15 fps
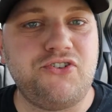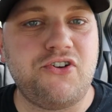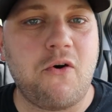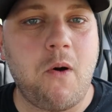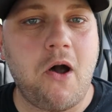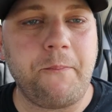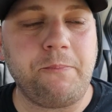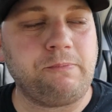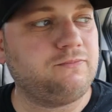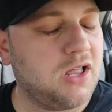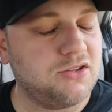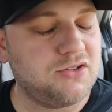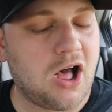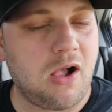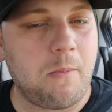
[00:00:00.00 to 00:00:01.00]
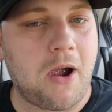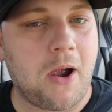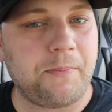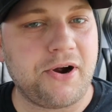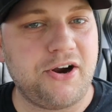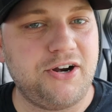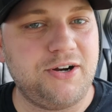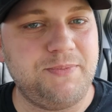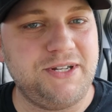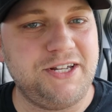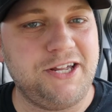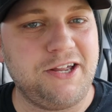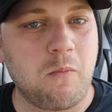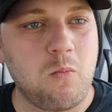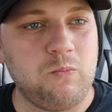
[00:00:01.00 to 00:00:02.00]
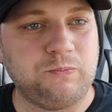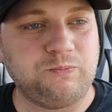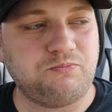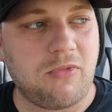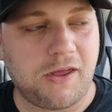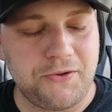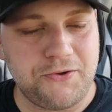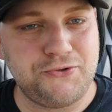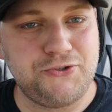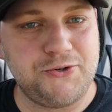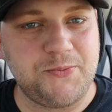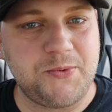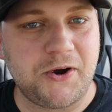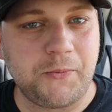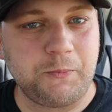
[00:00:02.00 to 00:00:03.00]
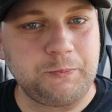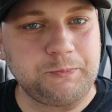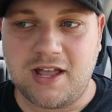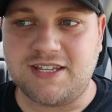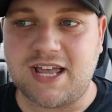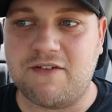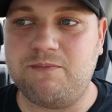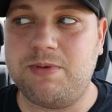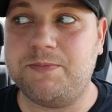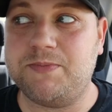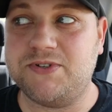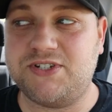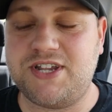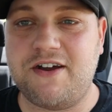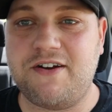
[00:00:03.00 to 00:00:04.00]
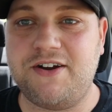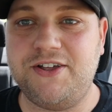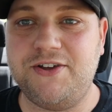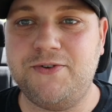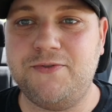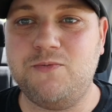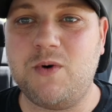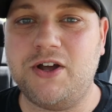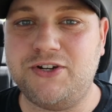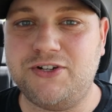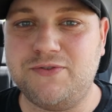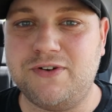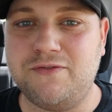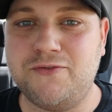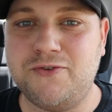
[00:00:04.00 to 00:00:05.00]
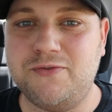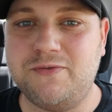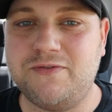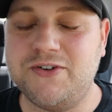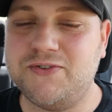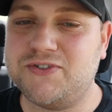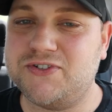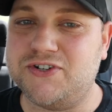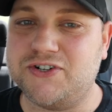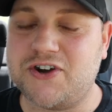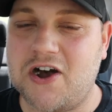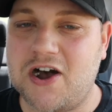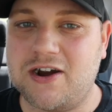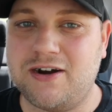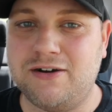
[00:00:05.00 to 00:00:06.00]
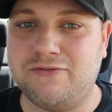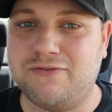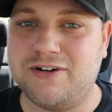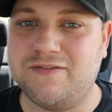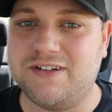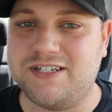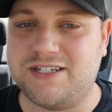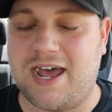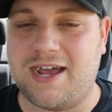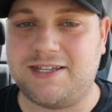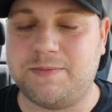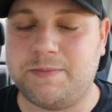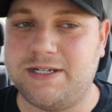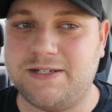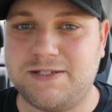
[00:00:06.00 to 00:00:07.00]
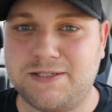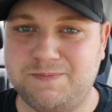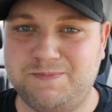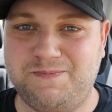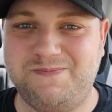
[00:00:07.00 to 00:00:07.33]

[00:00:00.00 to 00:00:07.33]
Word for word: you know what? It's all about part of being a YouTuber. Is having people stare at you while you're doing food reviews in your car in front of a Zaxby's.